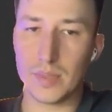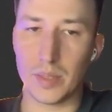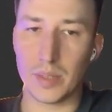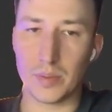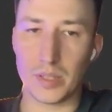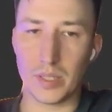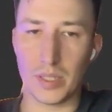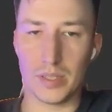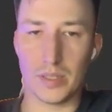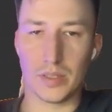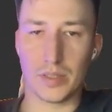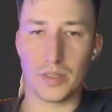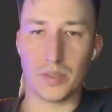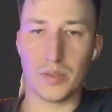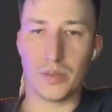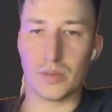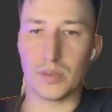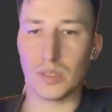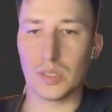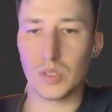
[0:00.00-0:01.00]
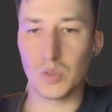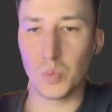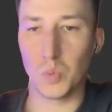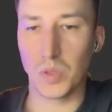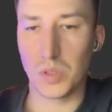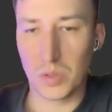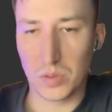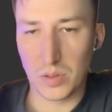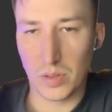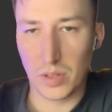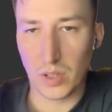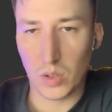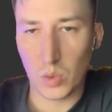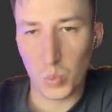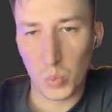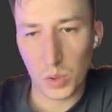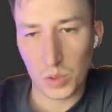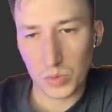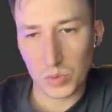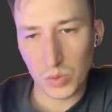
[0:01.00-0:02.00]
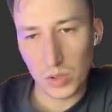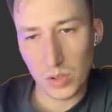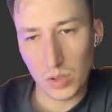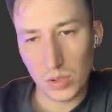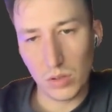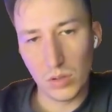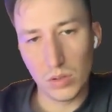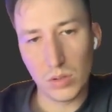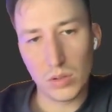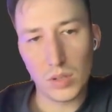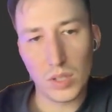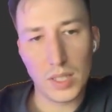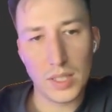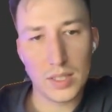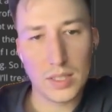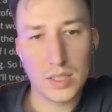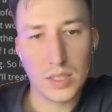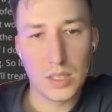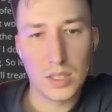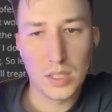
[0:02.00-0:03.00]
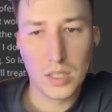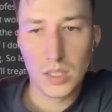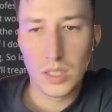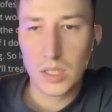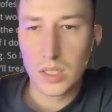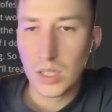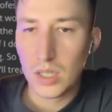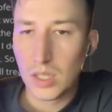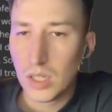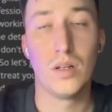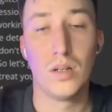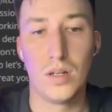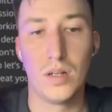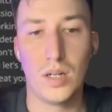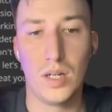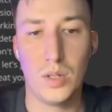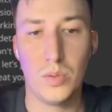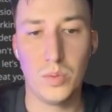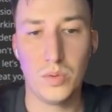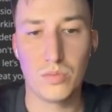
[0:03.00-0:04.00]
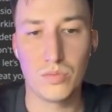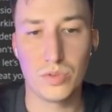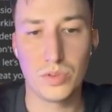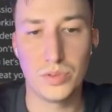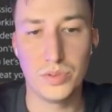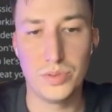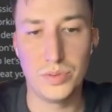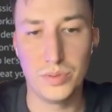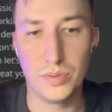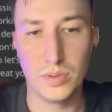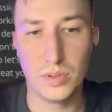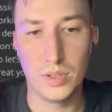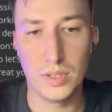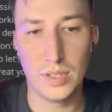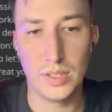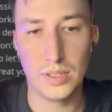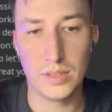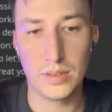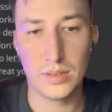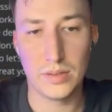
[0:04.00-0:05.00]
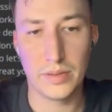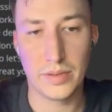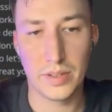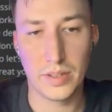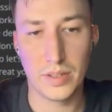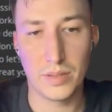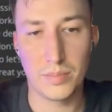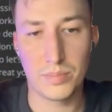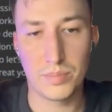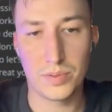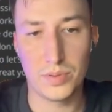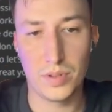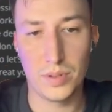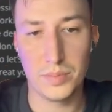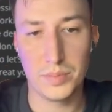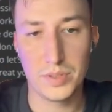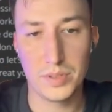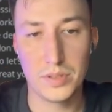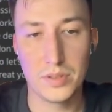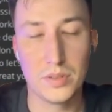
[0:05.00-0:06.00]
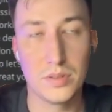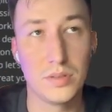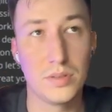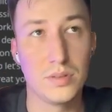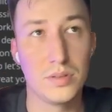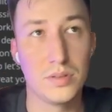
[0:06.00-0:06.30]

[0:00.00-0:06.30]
I'm kind of curious what the quote gonna look like. I will redo a little the prompt.